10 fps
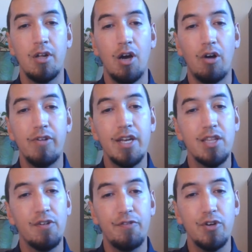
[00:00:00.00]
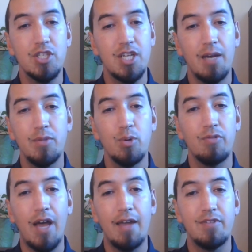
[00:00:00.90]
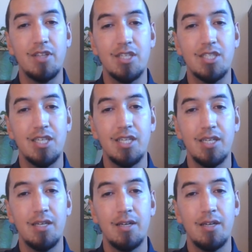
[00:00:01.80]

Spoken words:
Already the first time you arrived in this city,